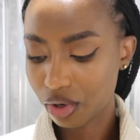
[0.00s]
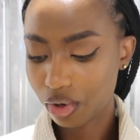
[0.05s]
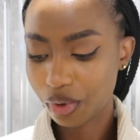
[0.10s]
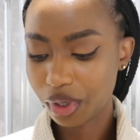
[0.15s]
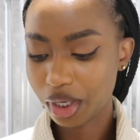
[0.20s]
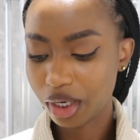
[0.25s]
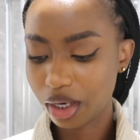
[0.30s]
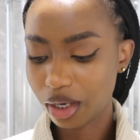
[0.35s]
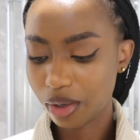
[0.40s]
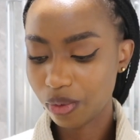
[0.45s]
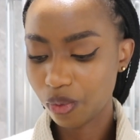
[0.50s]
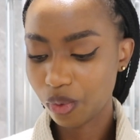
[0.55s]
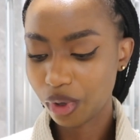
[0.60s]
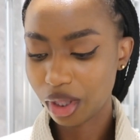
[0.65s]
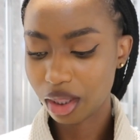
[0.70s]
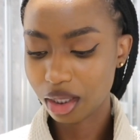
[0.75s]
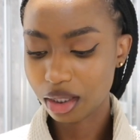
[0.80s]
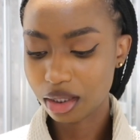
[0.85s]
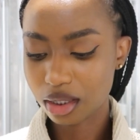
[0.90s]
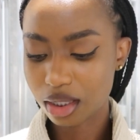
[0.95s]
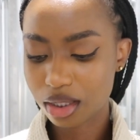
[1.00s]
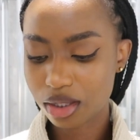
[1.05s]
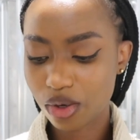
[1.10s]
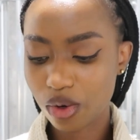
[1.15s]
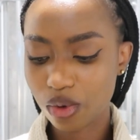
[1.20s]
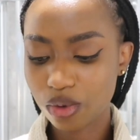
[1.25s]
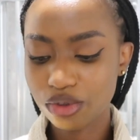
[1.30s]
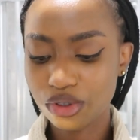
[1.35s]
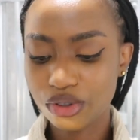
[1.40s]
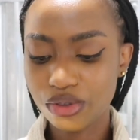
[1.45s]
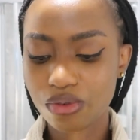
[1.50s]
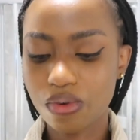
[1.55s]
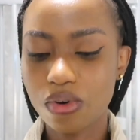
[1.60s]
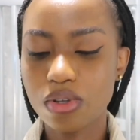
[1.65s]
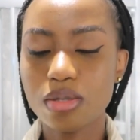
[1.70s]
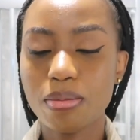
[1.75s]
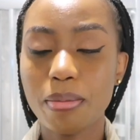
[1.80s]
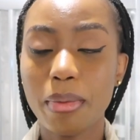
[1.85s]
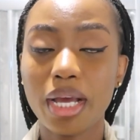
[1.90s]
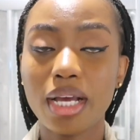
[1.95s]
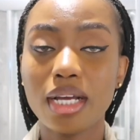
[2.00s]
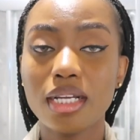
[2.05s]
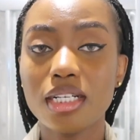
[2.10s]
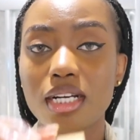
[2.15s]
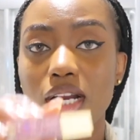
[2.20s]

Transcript: going in with is this Golden Rose Mega